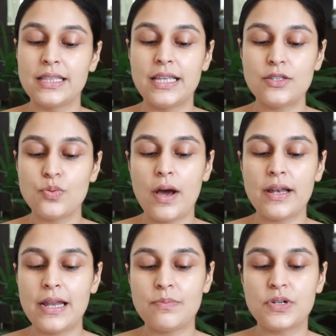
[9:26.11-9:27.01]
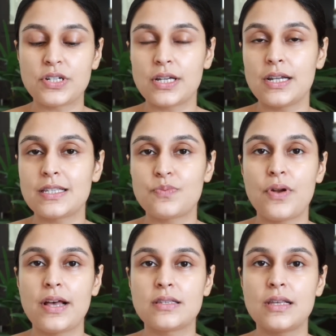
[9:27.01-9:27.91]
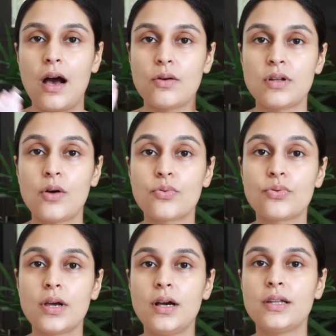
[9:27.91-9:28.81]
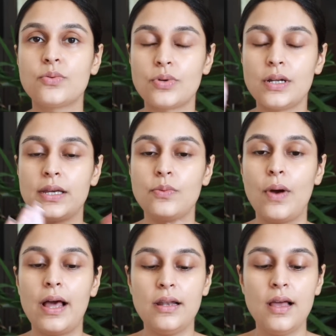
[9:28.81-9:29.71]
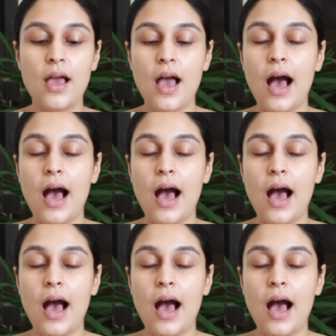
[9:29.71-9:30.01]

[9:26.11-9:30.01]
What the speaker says: This one in particular spreads out really, really well.